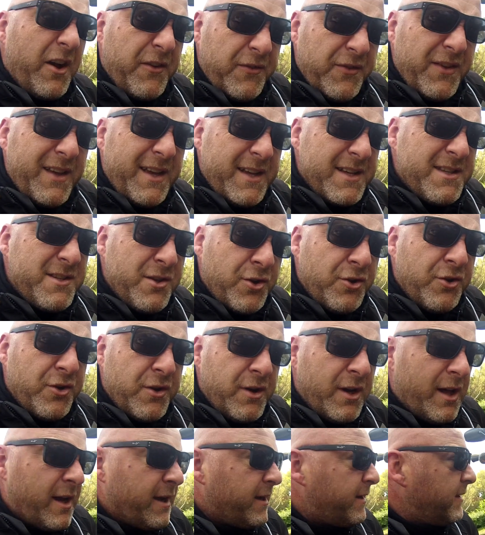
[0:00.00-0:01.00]
I think it's a good
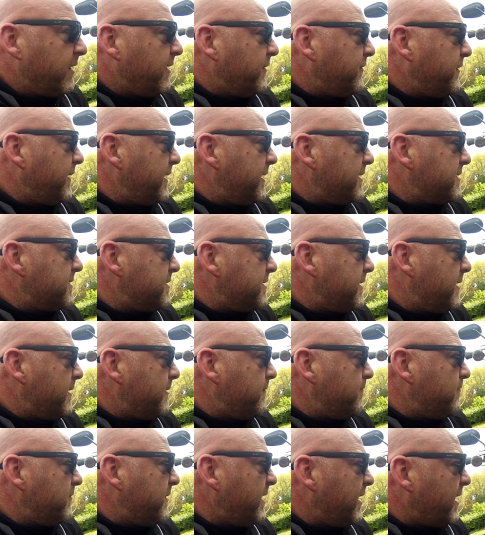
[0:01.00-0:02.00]
light. I think it's,
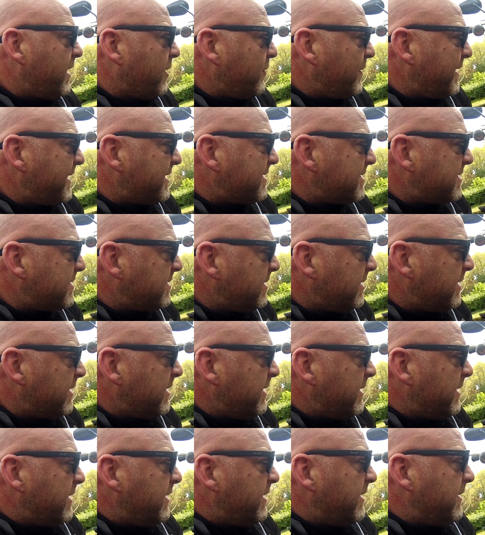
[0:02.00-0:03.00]
um, you know, it's
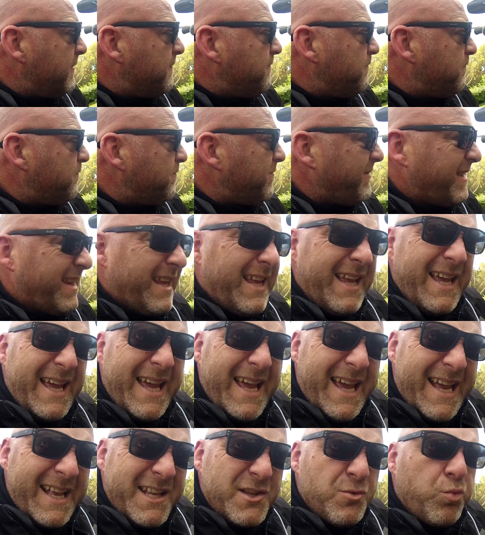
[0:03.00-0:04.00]

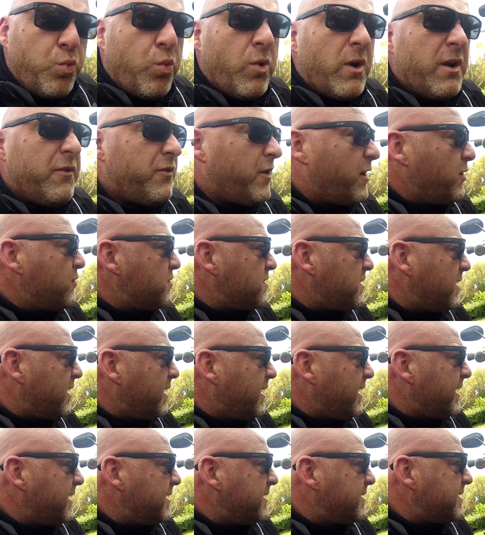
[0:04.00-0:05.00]
it's one of those
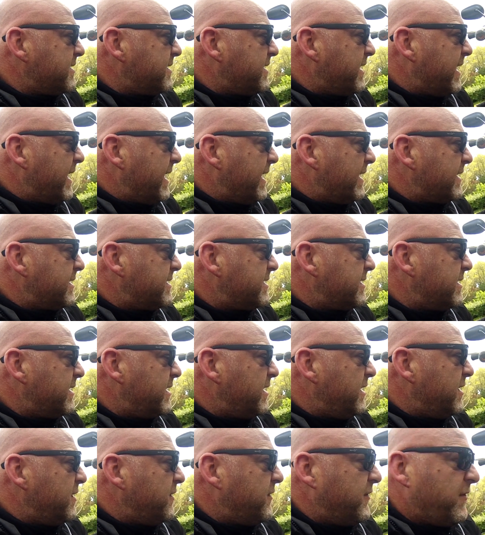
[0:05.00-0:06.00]
lights that
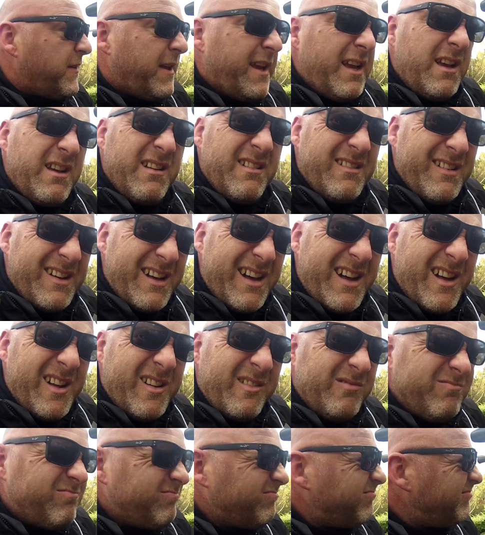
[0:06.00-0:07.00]
you think,
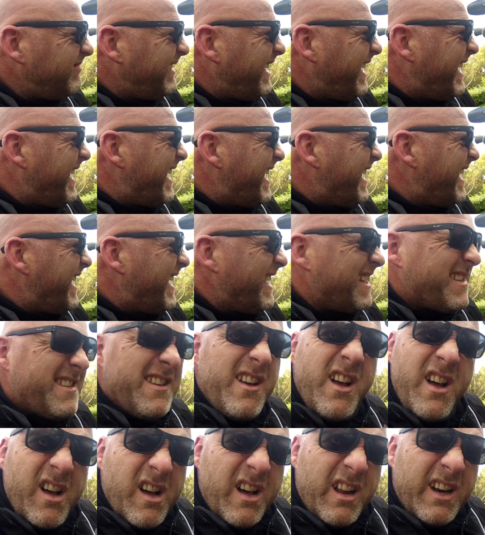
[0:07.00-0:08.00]
oh, yeah, it's
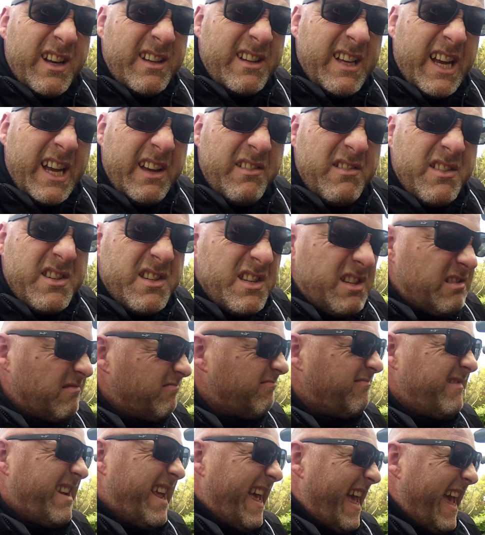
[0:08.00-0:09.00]
a Harley-Davidson.
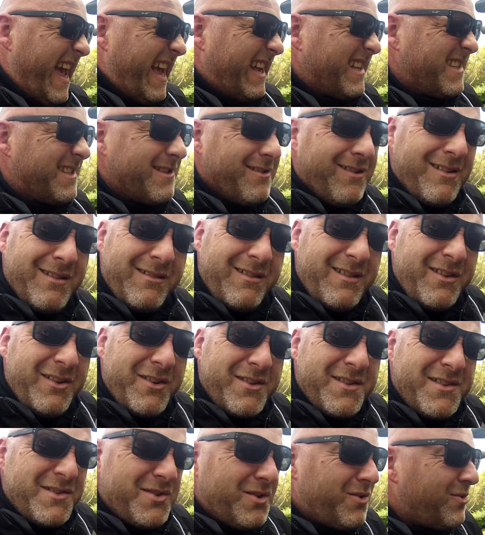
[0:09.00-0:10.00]
Nah, it's not good
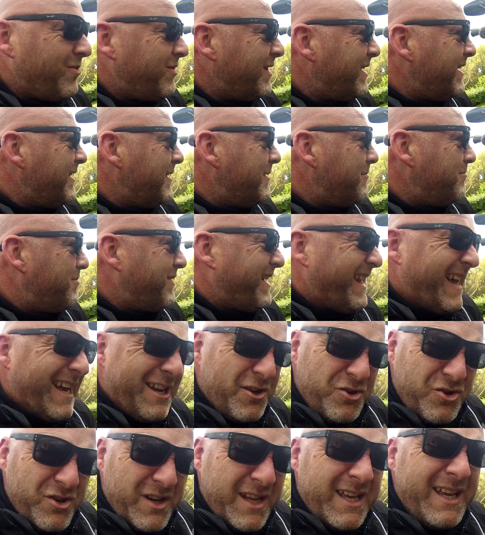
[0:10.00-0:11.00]
at all. But
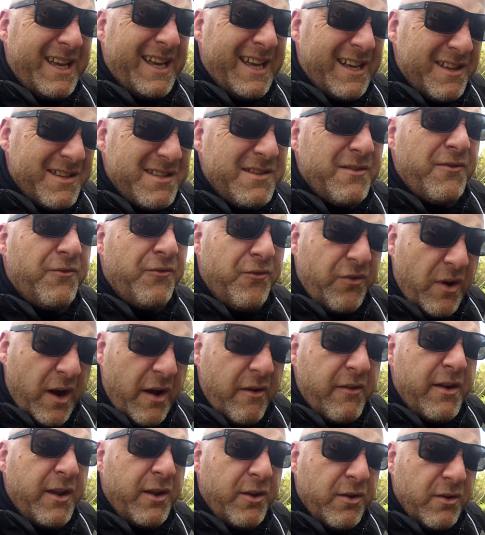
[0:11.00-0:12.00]
actually, it's a
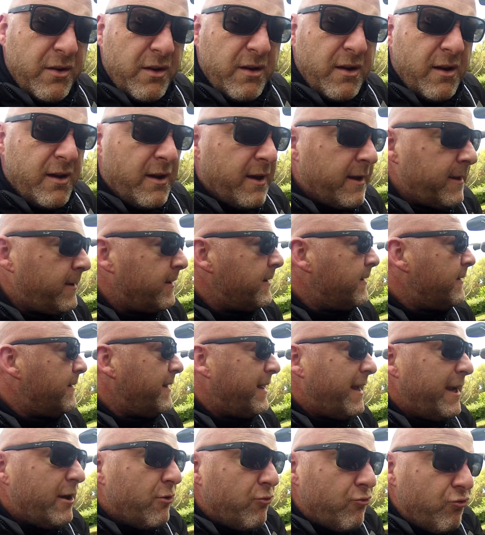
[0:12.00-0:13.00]
very good light.
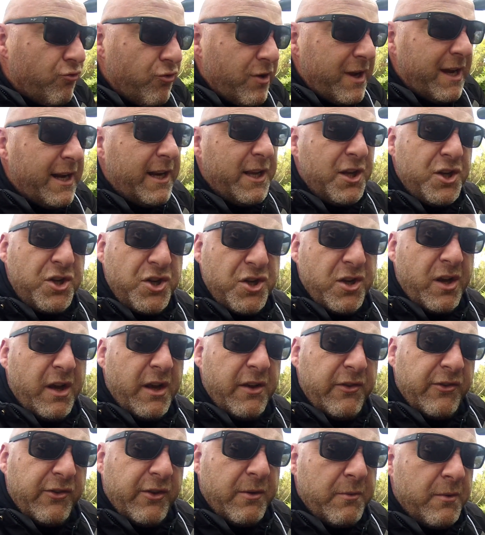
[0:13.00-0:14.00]
It really
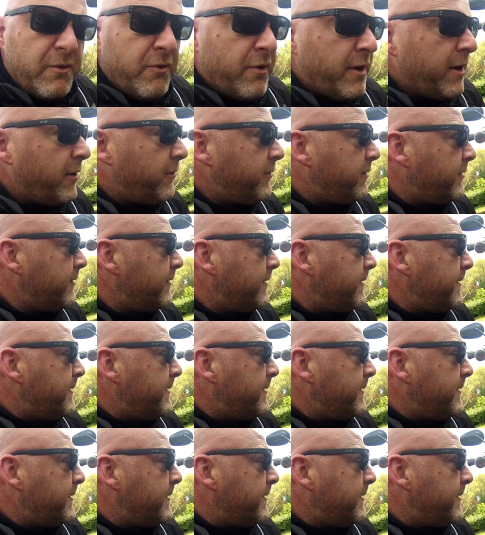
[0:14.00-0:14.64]
shines up the road.